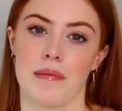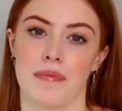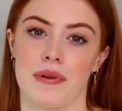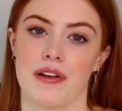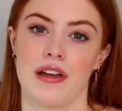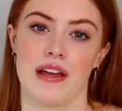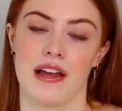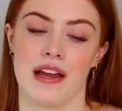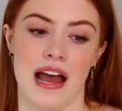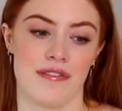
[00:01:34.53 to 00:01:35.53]
up
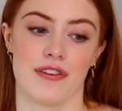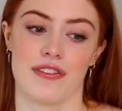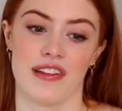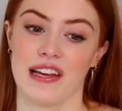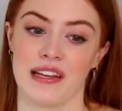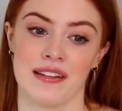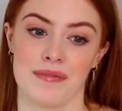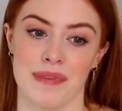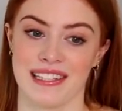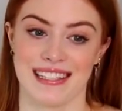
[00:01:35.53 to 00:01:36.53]
everything
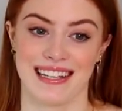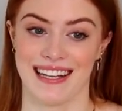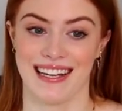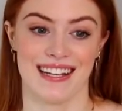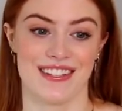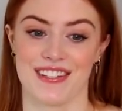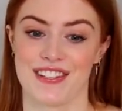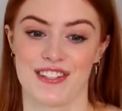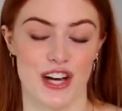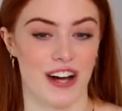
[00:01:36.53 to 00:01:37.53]
basically and
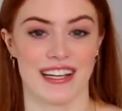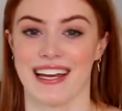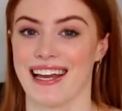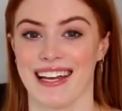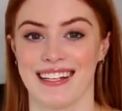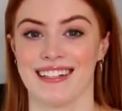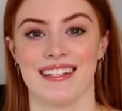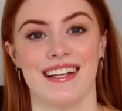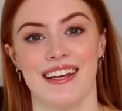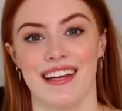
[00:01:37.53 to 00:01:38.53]
just chuck it in
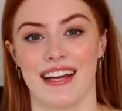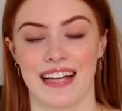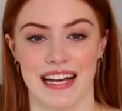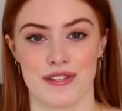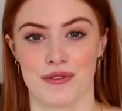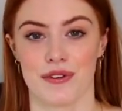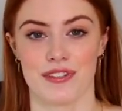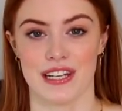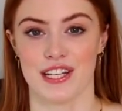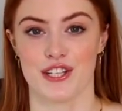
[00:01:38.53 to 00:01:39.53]
a casserole
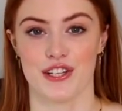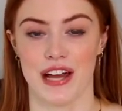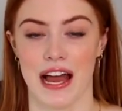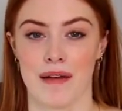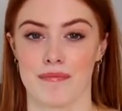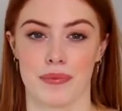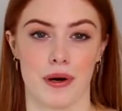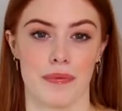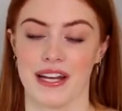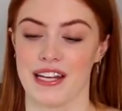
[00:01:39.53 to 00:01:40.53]
dish and
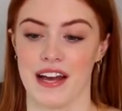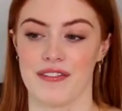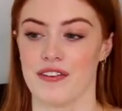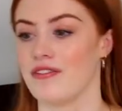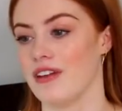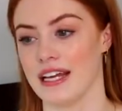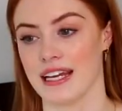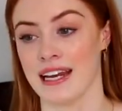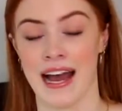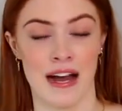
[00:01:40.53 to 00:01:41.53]
pop it in the oven for
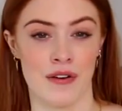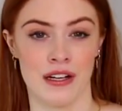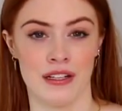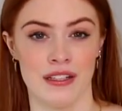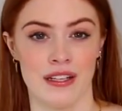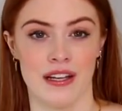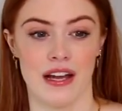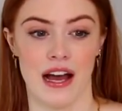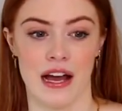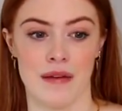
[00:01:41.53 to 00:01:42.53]
like an hour.
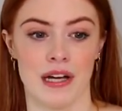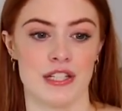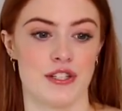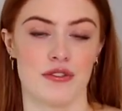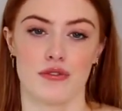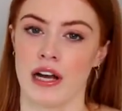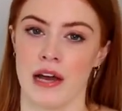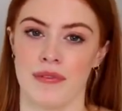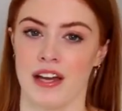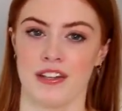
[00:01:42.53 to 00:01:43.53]
Um, I do fry
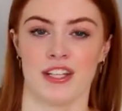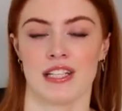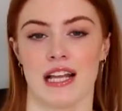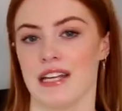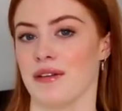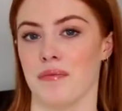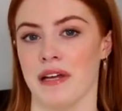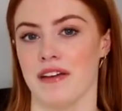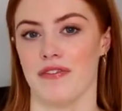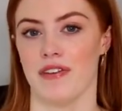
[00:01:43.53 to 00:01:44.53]
up the onions a little
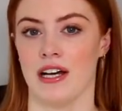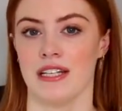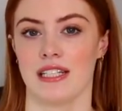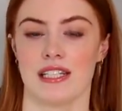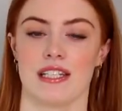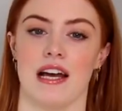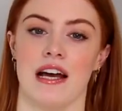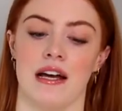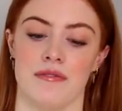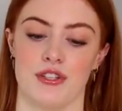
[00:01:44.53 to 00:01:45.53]
bit first,
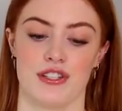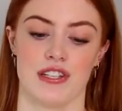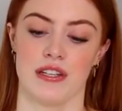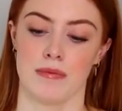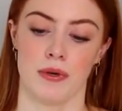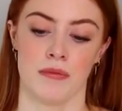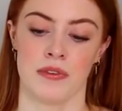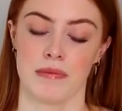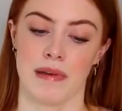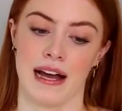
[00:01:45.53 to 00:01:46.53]
um, just in the bottom
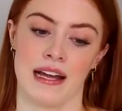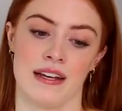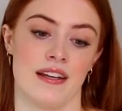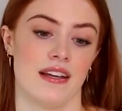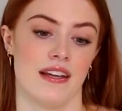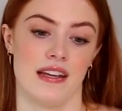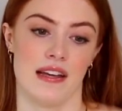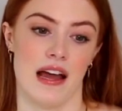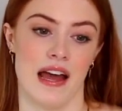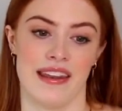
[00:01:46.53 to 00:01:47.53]
of the pan
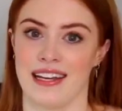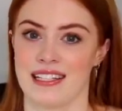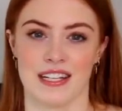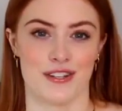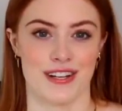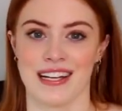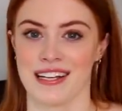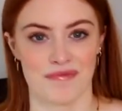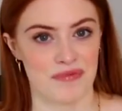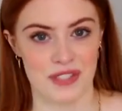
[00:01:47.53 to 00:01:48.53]
and that is literally
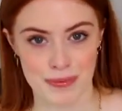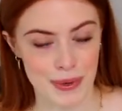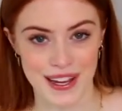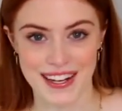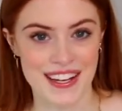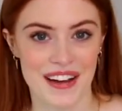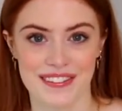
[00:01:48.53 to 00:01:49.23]
it. Just put it in the